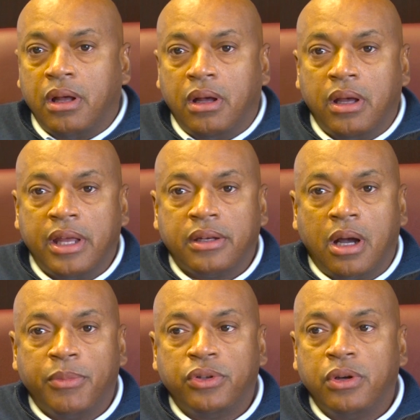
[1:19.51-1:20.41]
Uh, I had the
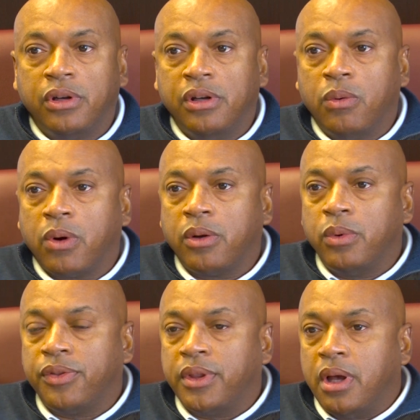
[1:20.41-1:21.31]
opportunity to work
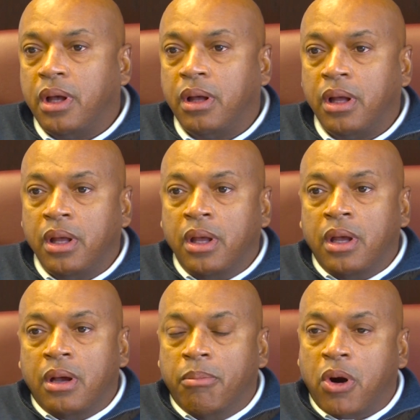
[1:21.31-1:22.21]
with uh,
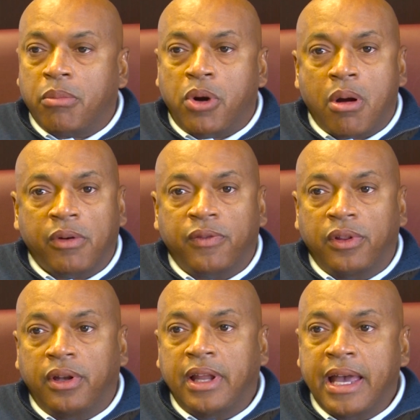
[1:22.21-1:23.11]
Mark Barber for
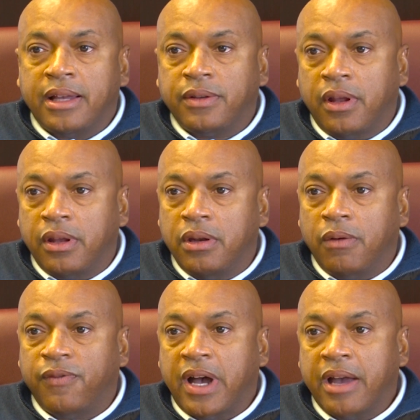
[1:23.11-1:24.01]
the last you know
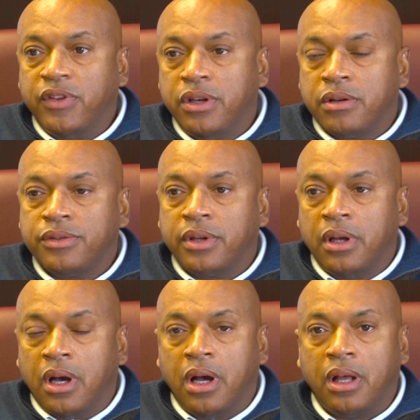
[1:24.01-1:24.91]
five years.
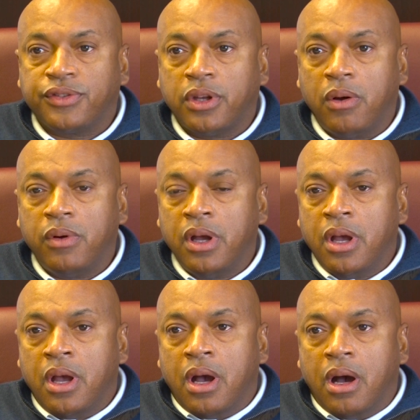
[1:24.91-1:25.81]
so
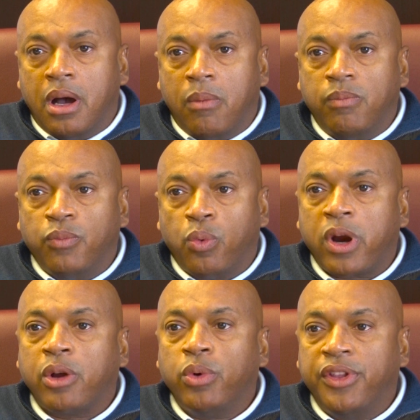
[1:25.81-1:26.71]

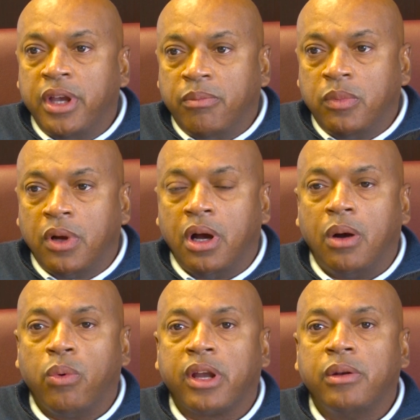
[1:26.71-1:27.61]
working with him,
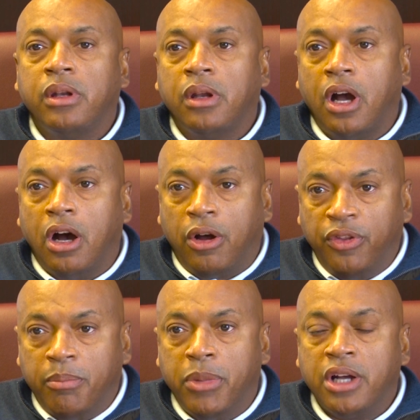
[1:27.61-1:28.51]
working on
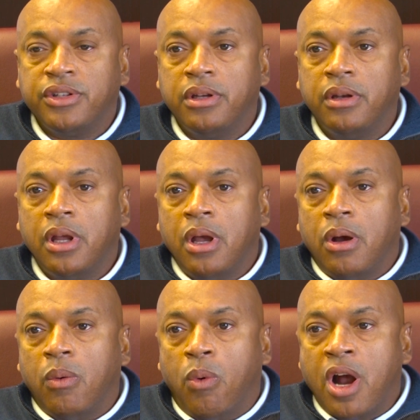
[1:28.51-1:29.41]
the budget,
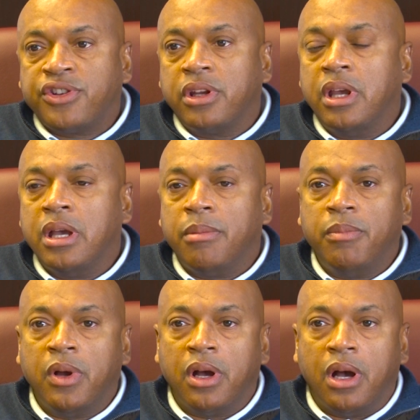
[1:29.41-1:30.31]
watching him
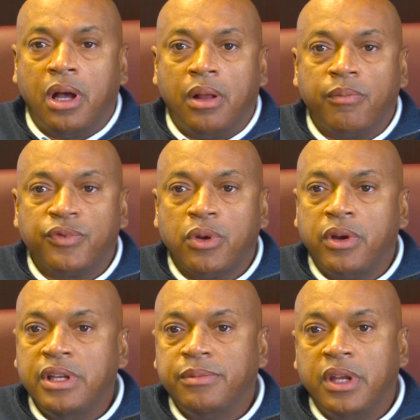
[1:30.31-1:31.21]
uh, so
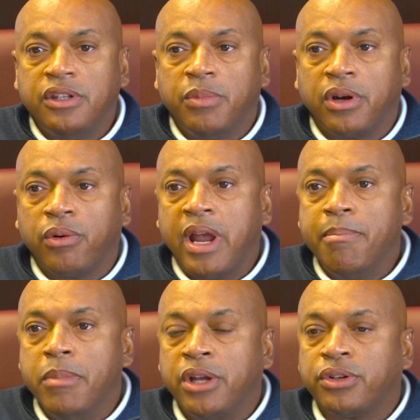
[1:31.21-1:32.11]
he's he's been a great
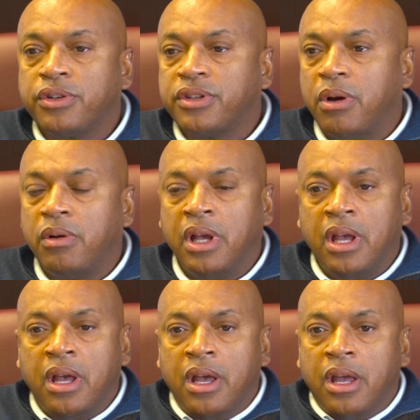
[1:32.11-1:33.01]
mentor. So,
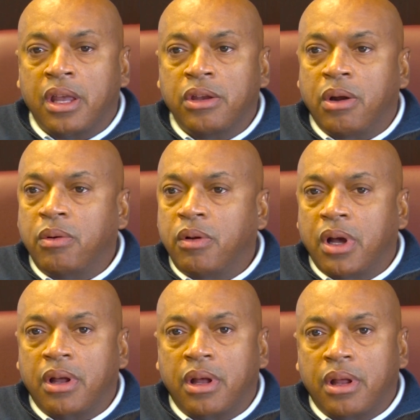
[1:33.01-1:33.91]
you know,
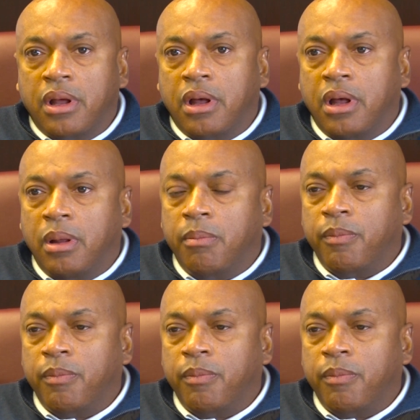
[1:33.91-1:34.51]
uh,